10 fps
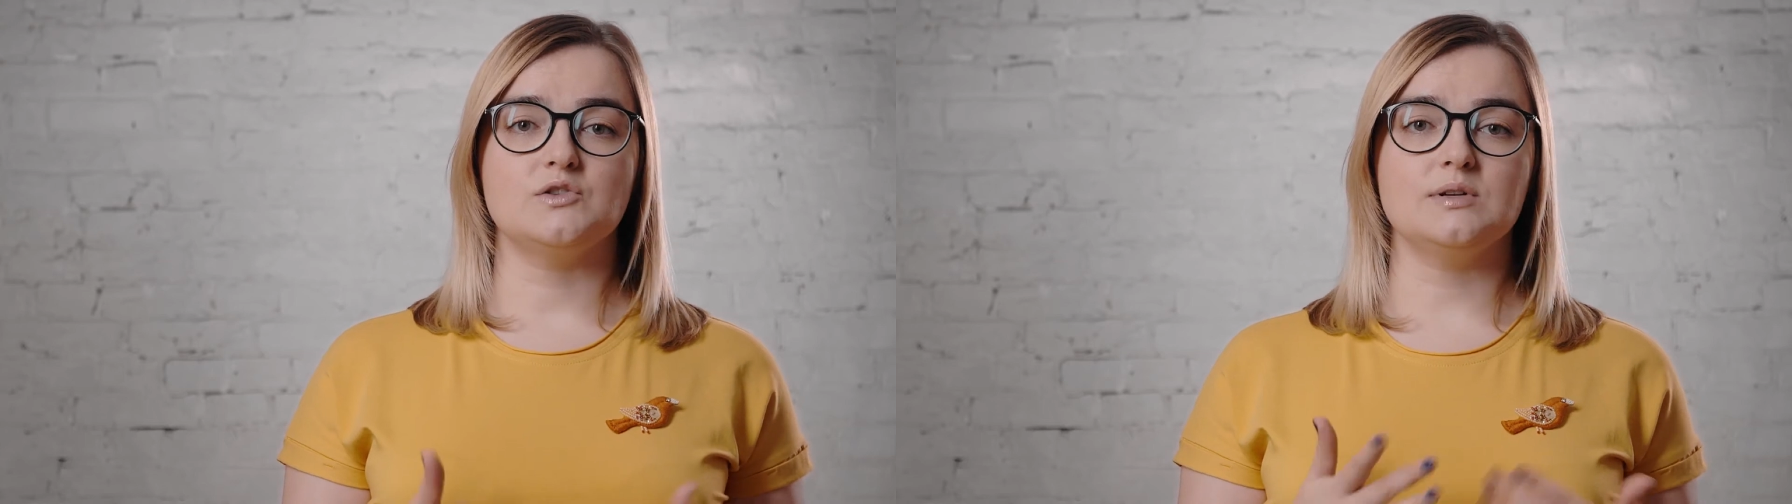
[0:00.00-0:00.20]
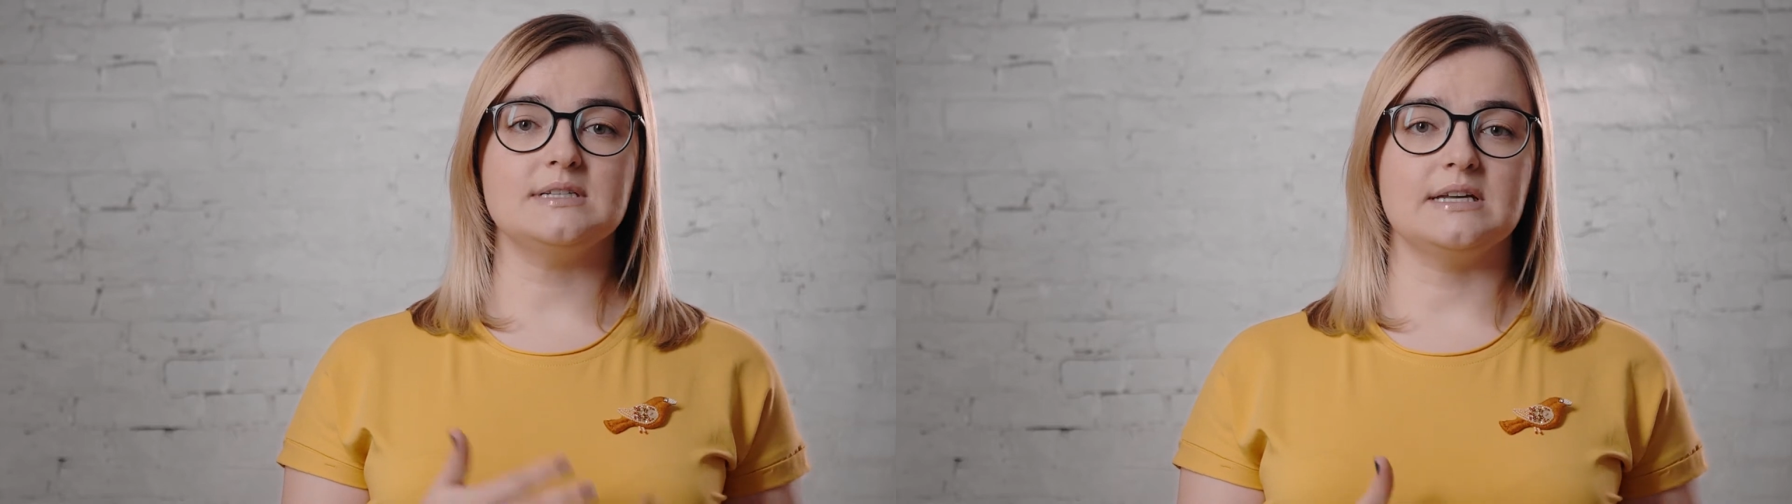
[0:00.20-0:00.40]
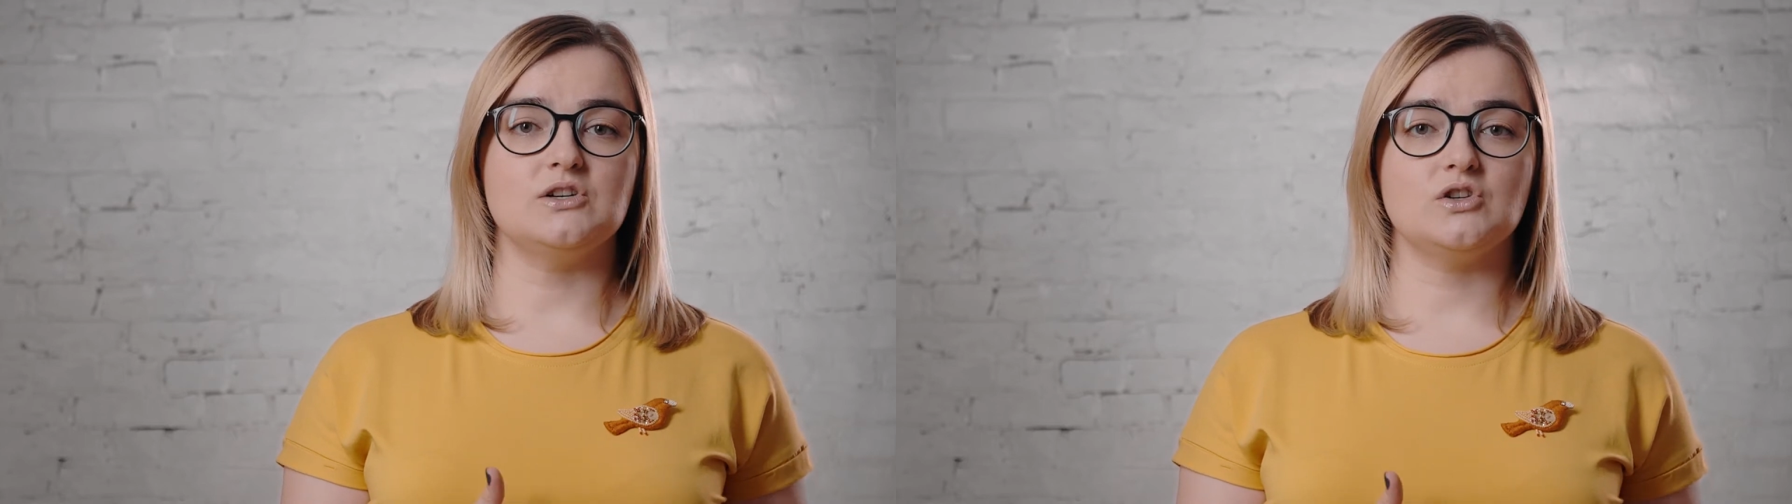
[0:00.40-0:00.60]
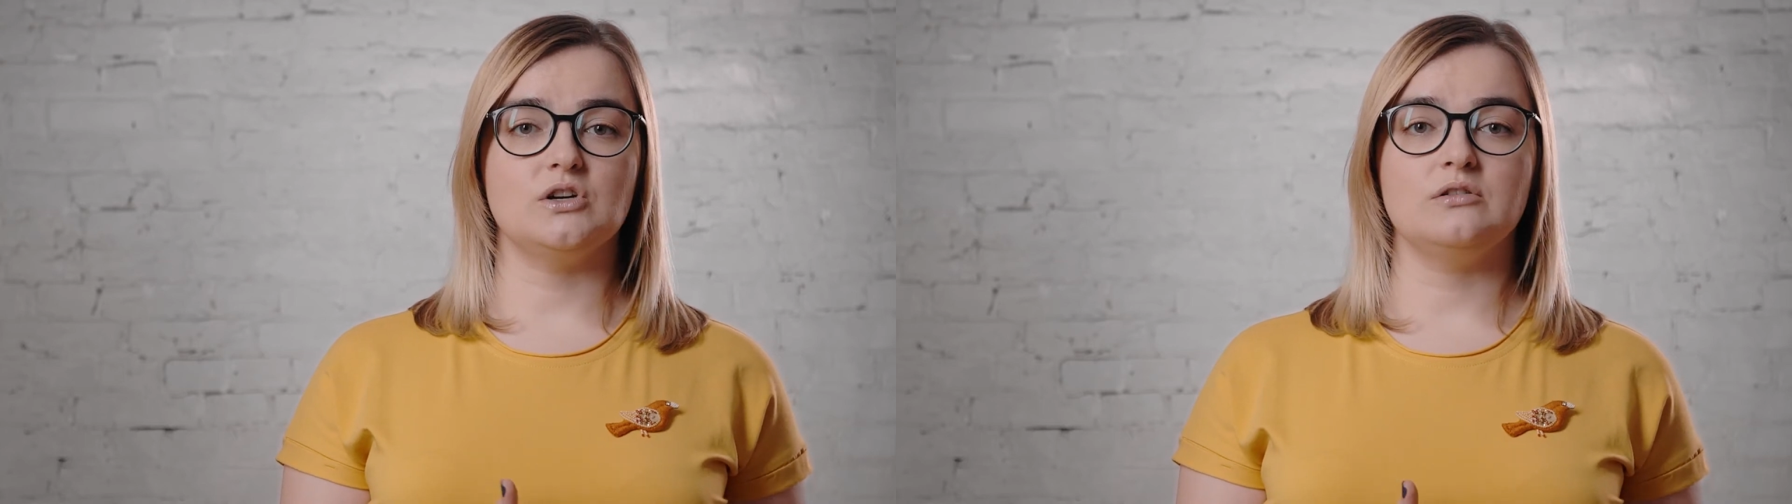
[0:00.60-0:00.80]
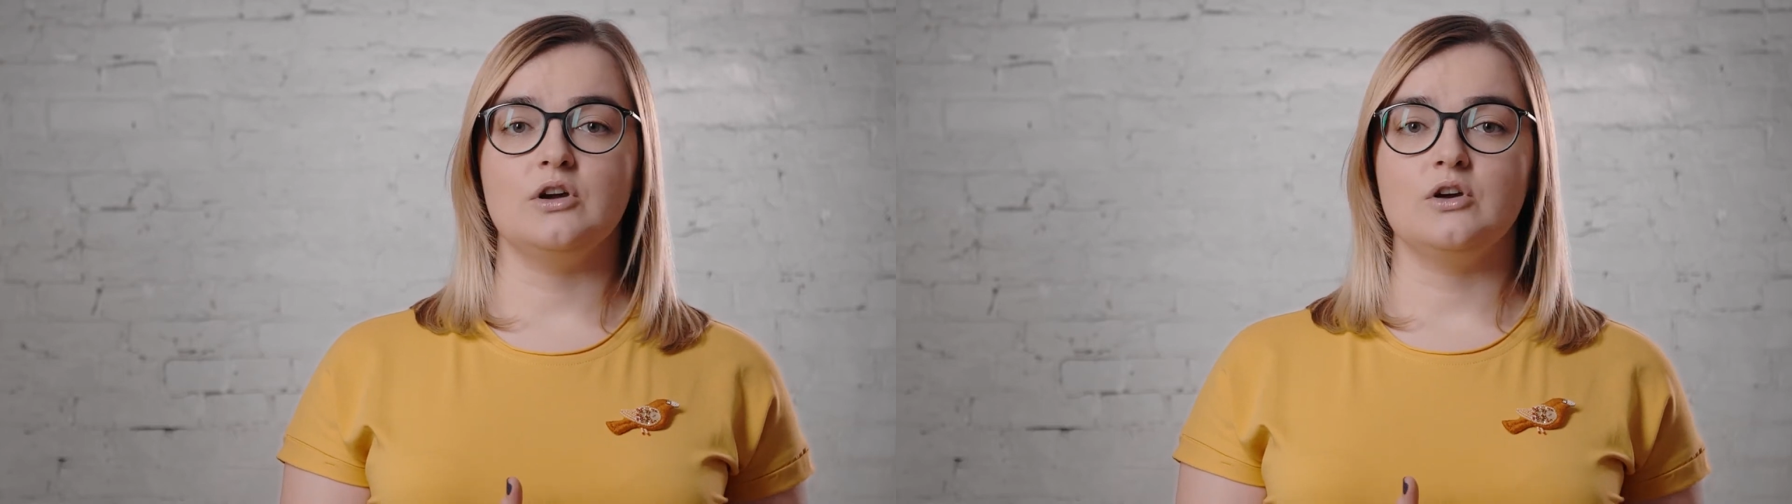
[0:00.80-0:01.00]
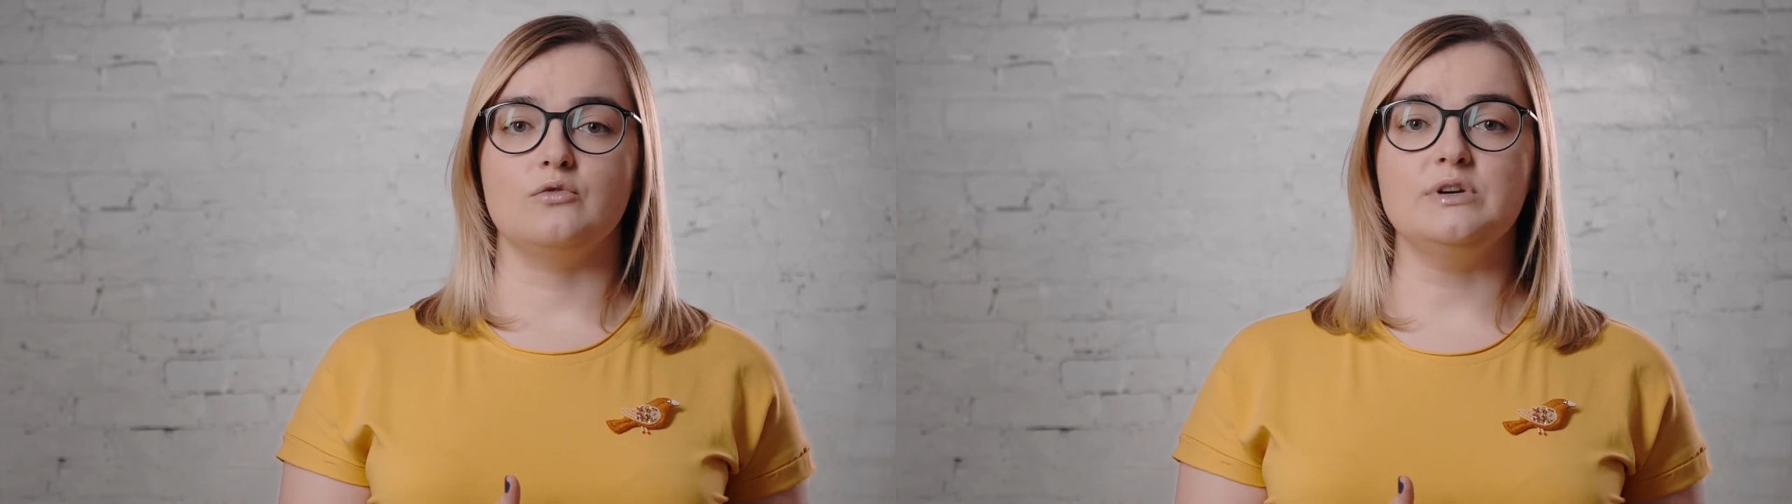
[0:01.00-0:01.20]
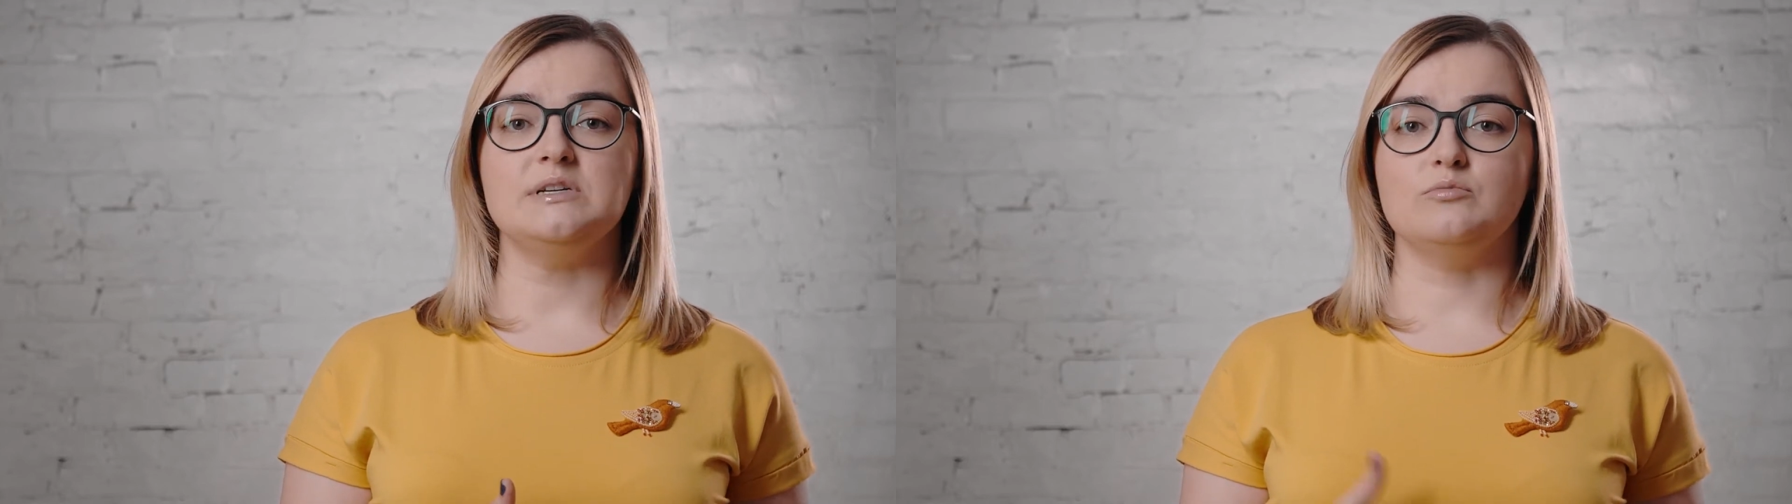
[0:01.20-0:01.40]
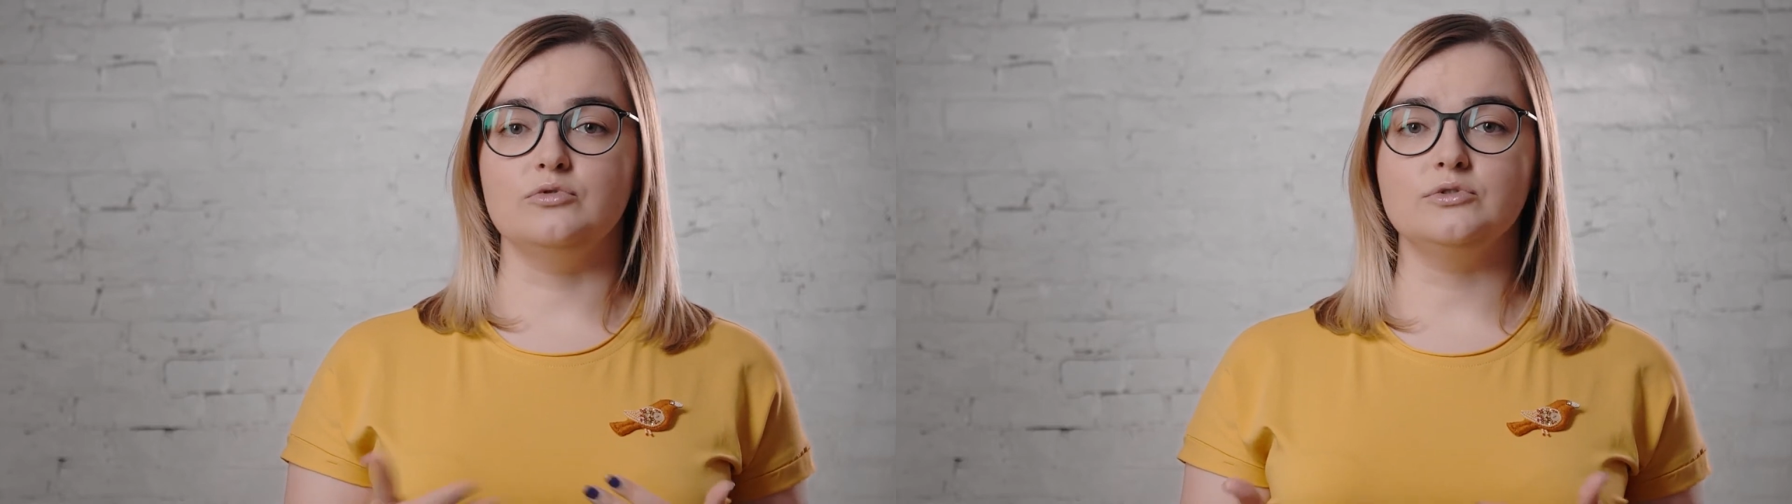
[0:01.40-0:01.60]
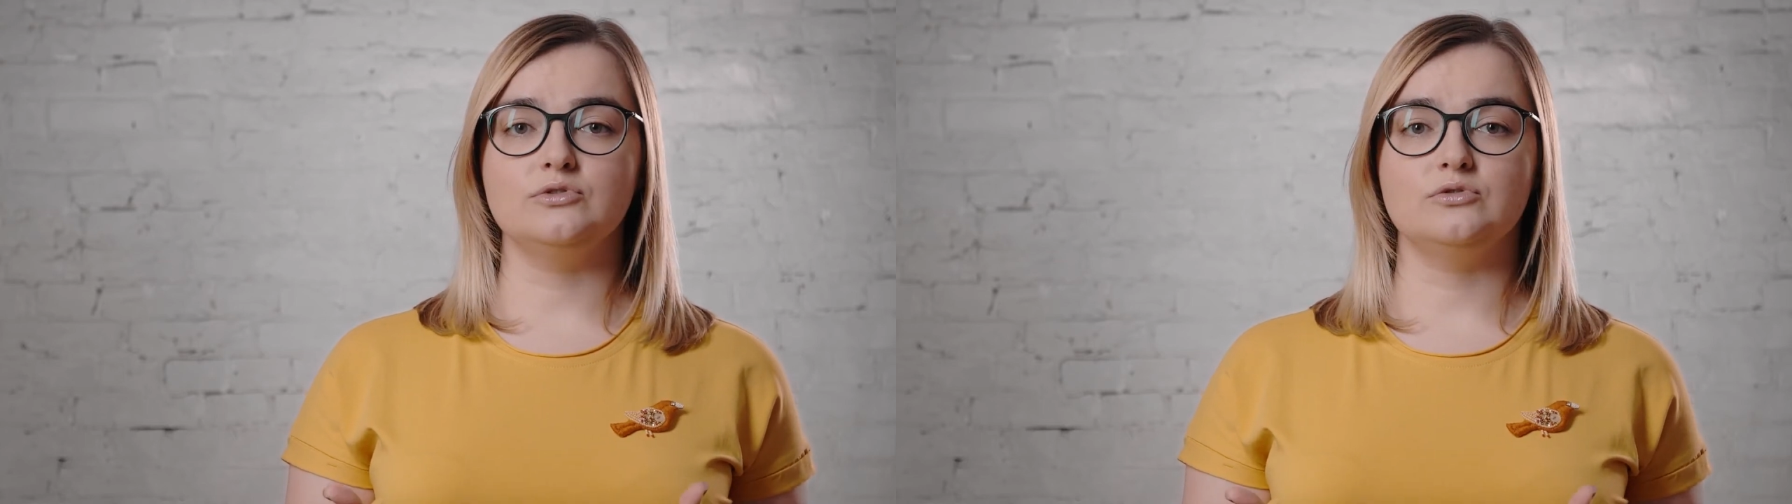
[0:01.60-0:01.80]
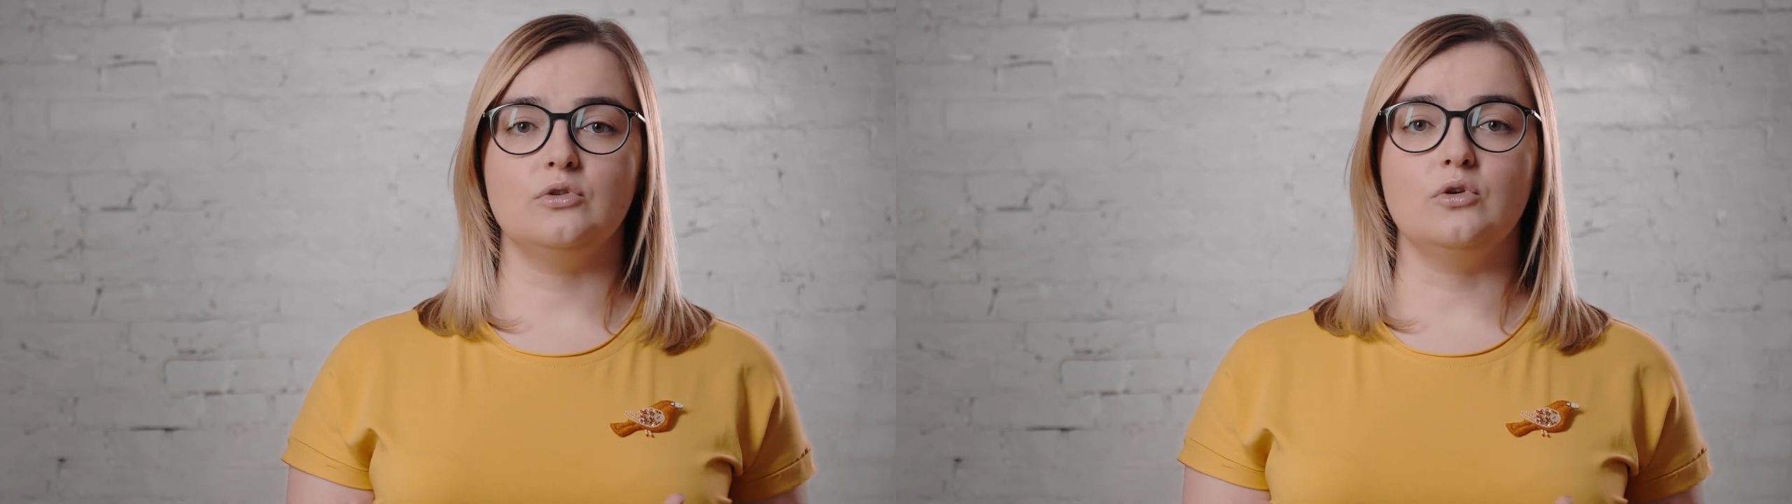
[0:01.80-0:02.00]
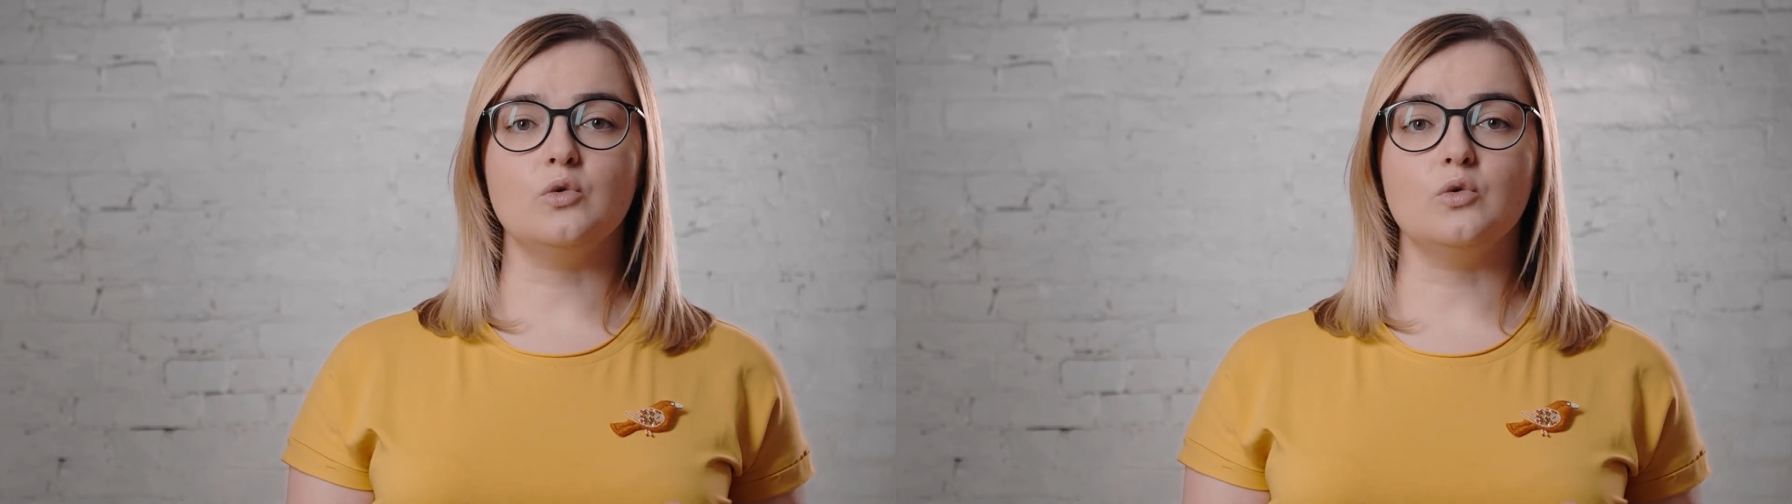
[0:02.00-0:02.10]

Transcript: translation, reading books,